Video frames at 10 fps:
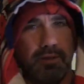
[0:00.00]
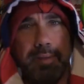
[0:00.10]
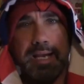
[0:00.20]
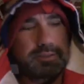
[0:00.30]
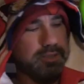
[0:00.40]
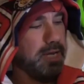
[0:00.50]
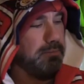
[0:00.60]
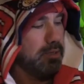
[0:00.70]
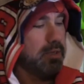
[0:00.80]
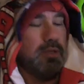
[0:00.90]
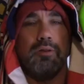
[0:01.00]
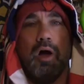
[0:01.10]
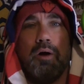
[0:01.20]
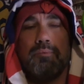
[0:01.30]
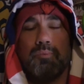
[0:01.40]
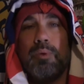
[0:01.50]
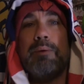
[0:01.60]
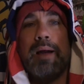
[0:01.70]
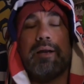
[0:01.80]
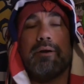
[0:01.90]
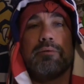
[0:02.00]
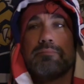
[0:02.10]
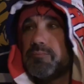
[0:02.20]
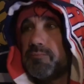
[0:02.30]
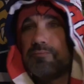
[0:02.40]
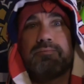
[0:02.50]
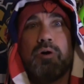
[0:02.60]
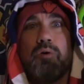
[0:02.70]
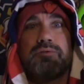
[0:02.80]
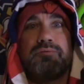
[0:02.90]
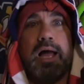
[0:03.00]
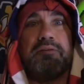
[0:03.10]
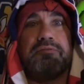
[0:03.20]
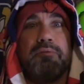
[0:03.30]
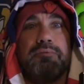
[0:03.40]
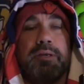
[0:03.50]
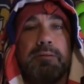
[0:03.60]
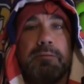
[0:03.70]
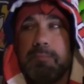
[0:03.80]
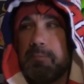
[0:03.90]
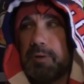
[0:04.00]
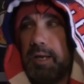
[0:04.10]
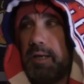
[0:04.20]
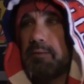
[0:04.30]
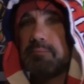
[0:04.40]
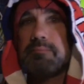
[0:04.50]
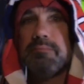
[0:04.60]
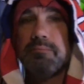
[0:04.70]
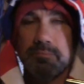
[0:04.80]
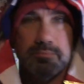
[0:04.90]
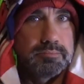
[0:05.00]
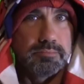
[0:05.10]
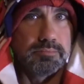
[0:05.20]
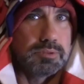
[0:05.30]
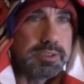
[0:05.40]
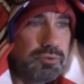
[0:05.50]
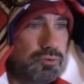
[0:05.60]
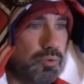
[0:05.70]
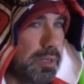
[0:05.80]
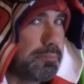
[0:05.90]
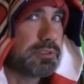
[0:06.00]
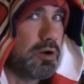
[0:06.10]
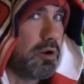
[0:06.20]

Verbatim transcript: the Manscaped Lawn Weed Whacker. Code's Flying Fluffy, okay? Get 20%